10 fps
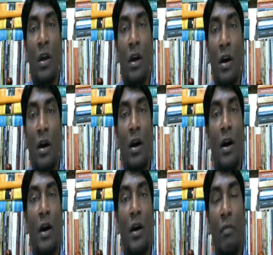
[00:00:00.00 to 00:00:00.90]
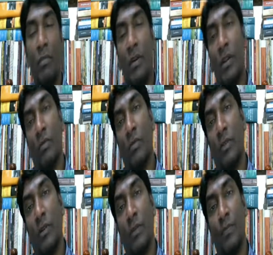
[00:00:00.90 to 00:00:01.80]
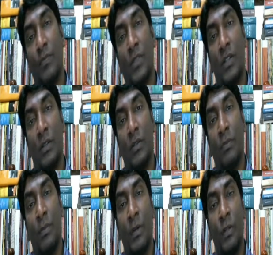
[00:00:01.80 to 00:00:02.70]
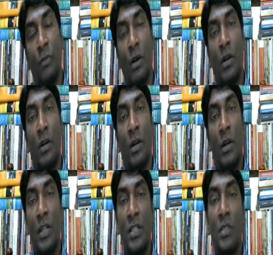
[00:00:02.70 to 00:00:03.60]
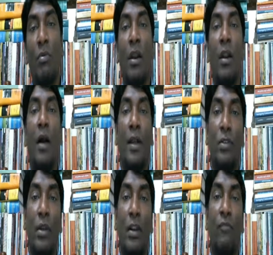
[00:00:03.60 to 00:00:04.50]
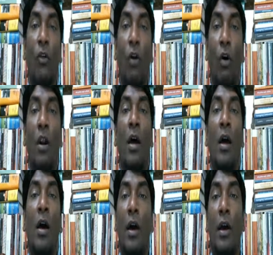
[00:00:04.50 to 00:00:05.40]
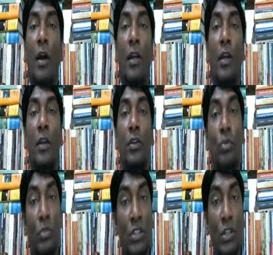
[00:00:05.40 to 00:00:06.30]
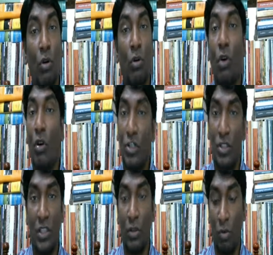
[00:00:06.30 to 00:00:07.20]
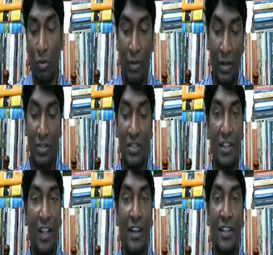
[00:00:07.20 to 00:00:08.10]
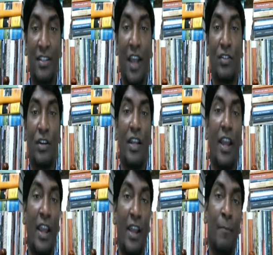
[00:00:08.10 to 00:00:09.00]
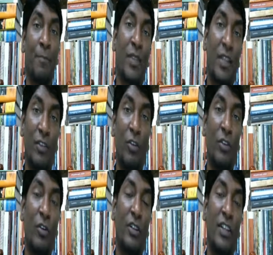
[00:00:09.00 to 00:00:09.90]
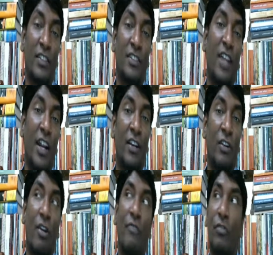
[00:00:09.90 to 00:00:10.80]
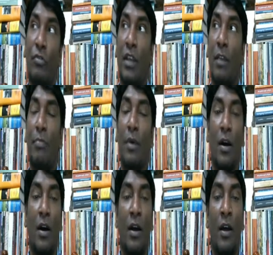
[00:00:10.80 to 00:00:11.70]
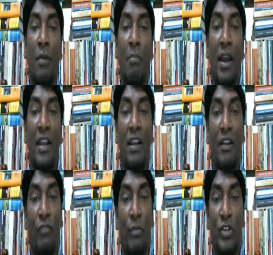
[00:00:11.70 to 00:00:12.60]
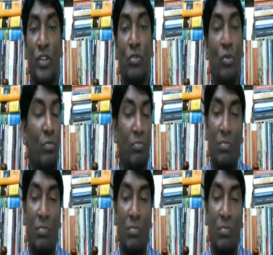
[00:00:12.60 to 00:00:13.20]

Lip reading: uh, you know your risk will actually fall uh, to zero, not zero, because that is actually again on the other side you have to keep buying information. So